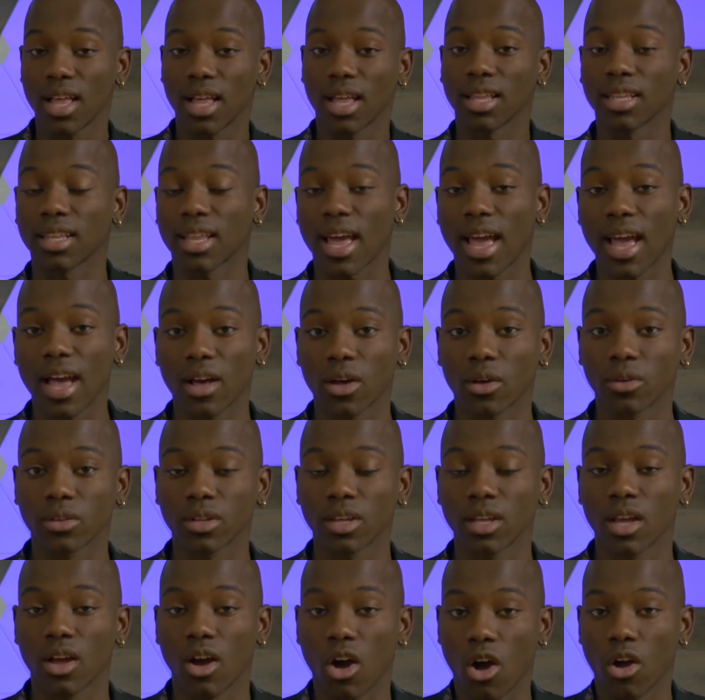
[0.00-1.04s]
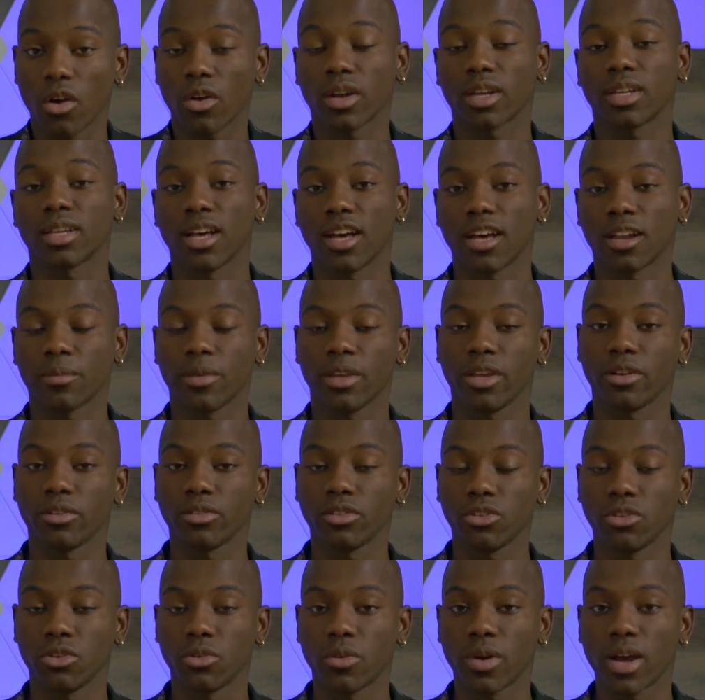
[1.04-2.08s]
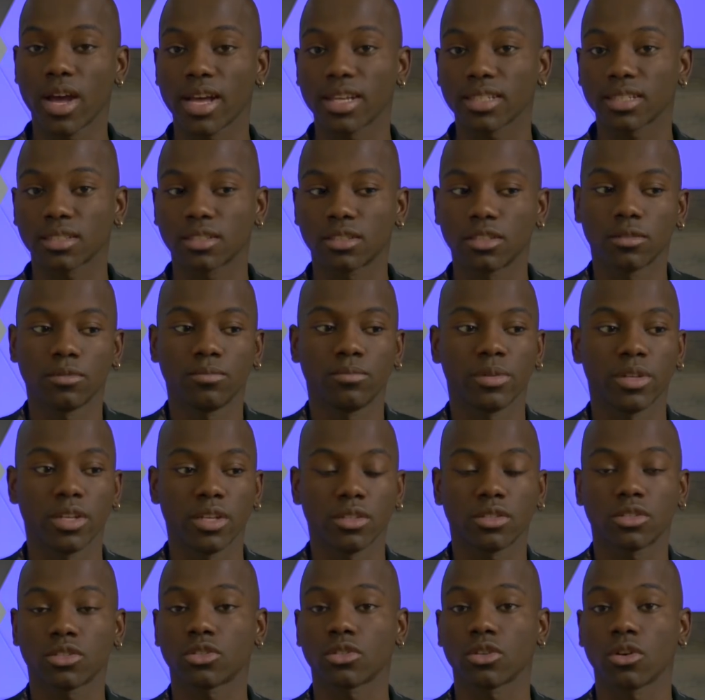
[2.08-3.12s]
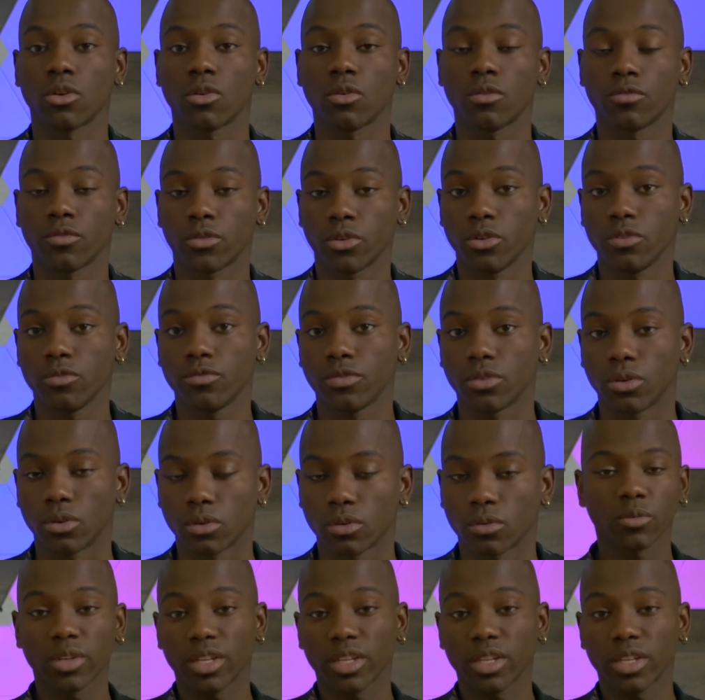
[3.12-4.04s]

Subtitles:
allowed our economy here in the US to be so fruitful.